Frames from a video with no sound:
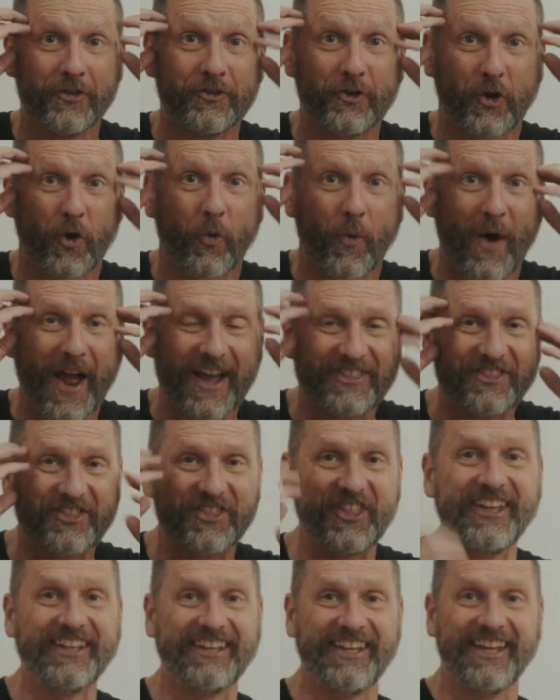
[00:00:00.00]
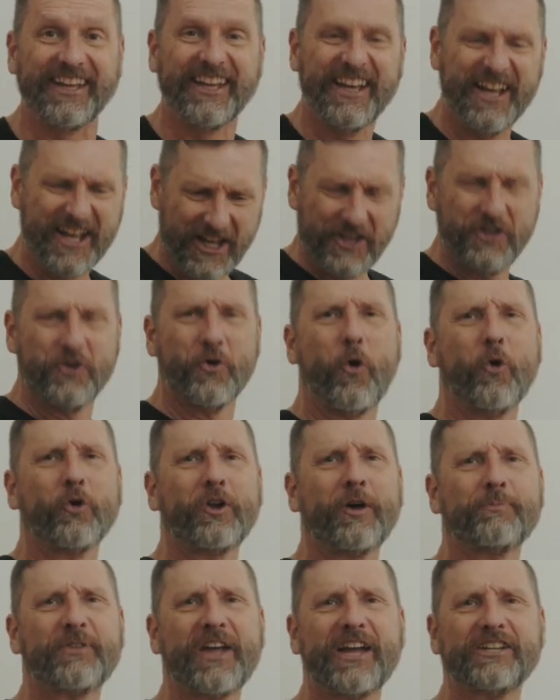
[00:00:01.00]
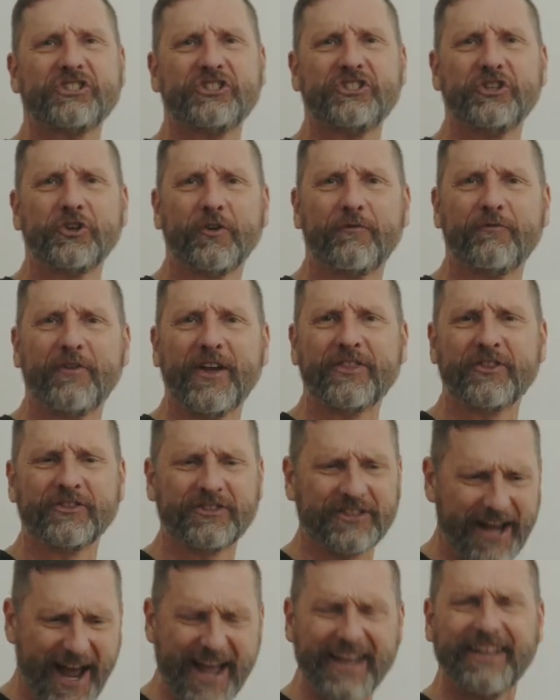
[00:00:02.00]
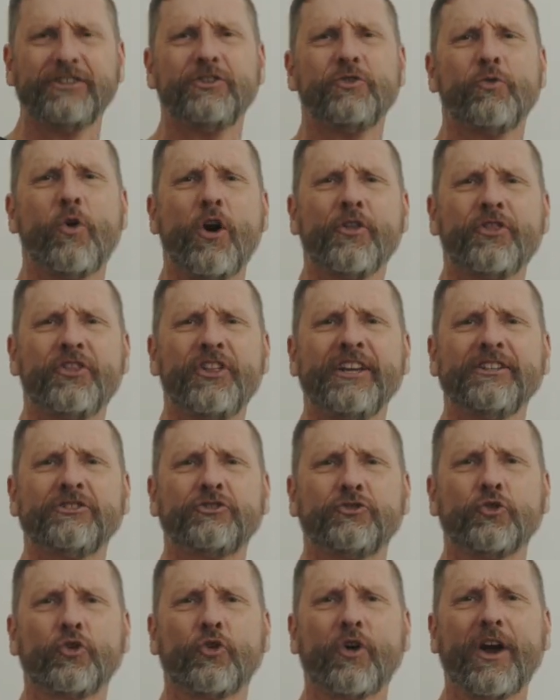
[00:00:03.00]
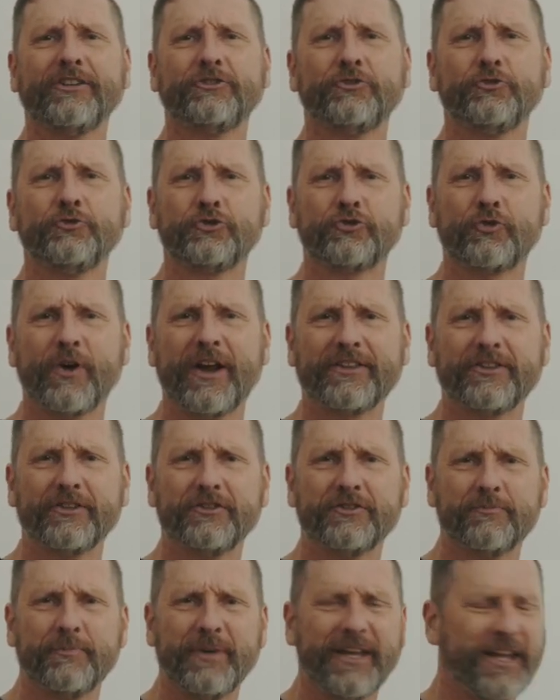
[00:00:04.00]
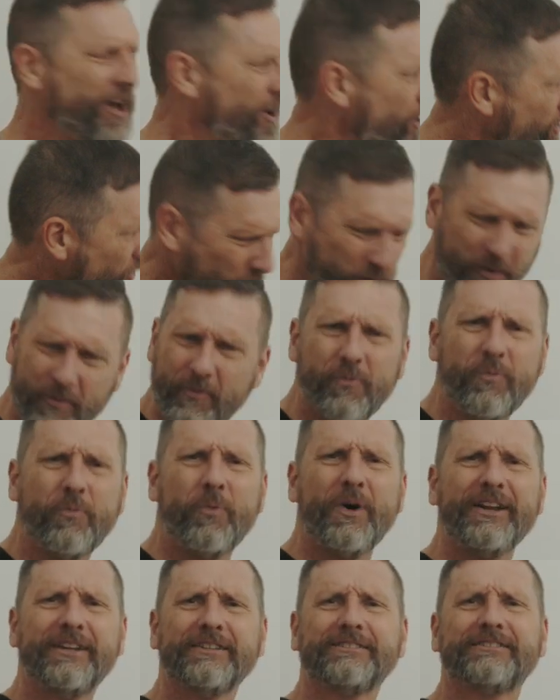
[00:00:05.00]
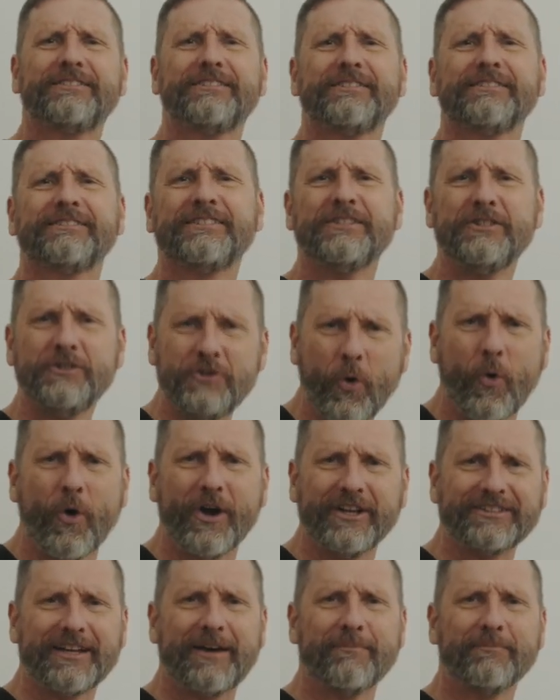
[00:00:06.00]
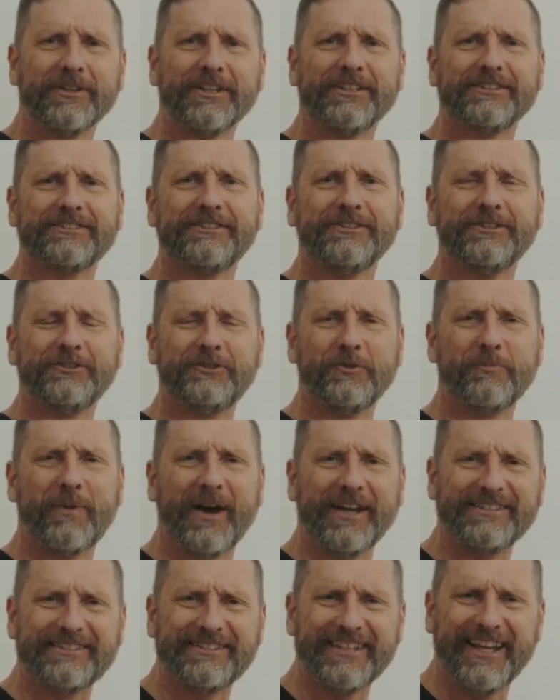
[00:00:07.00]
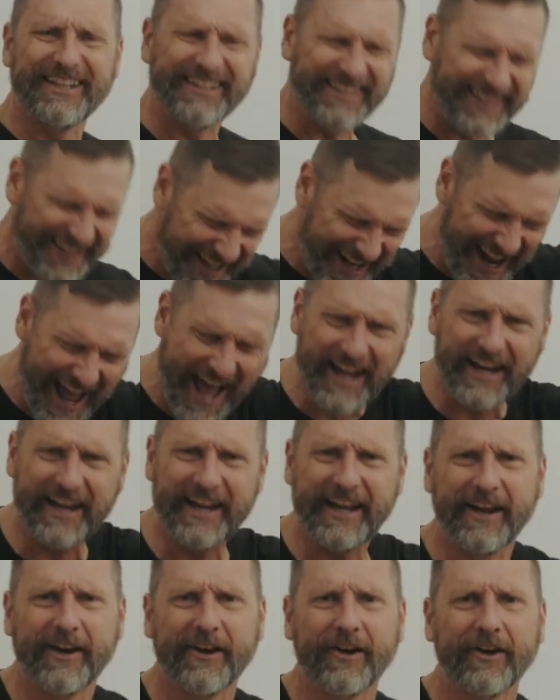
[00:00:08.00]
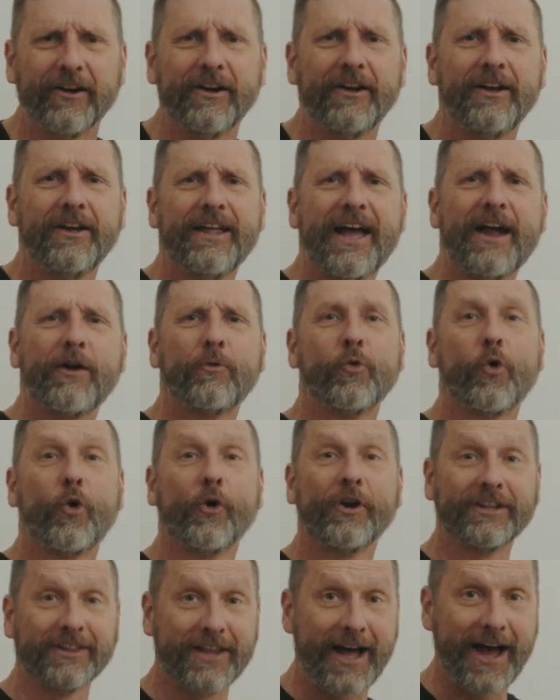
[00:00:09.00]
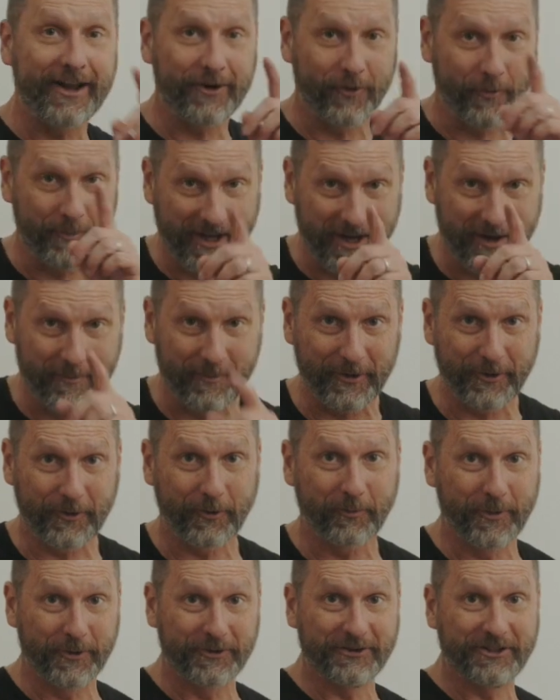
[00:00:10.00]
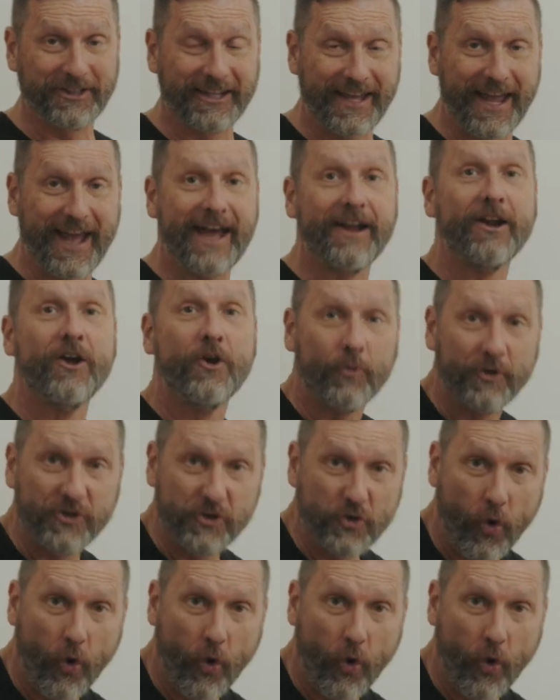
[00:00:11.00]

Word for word: and correct thinking. And you hold up that shield of faith and say, I can do all things through Christ who strengthens me. What, what is this noise I'm listening to by Satan? Get out of here. That roaring lion will become a little pussy cat when